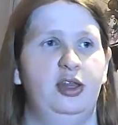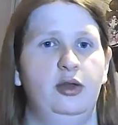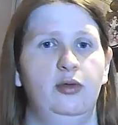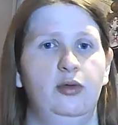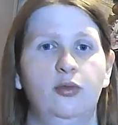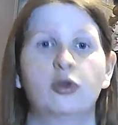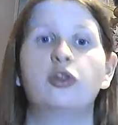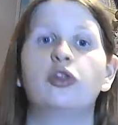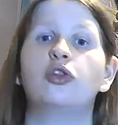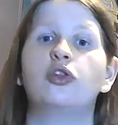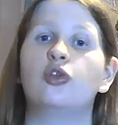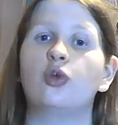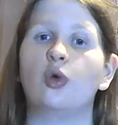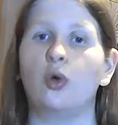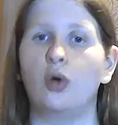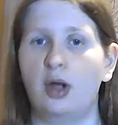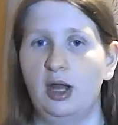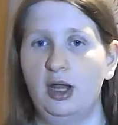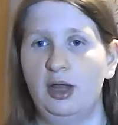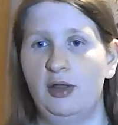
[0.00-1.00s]
and
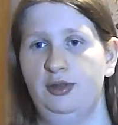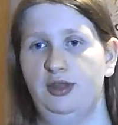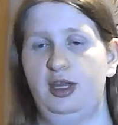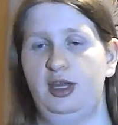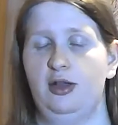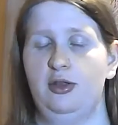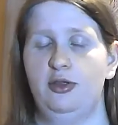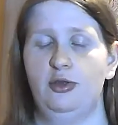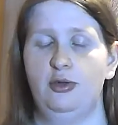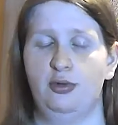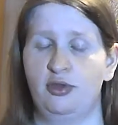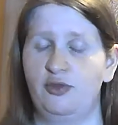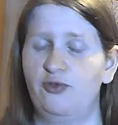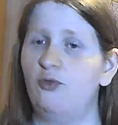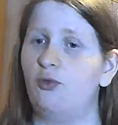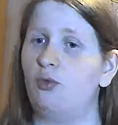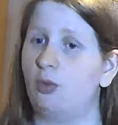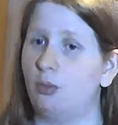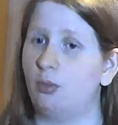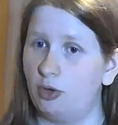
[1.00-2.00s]
restore Eldia to its
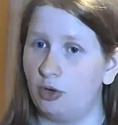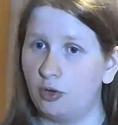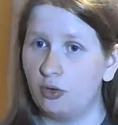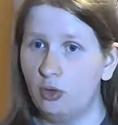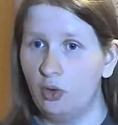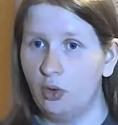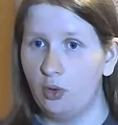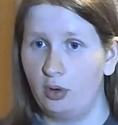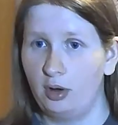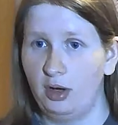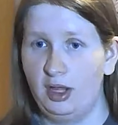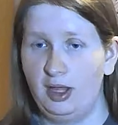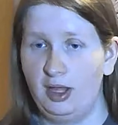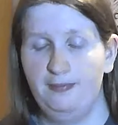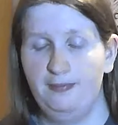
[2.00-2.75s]
former glory.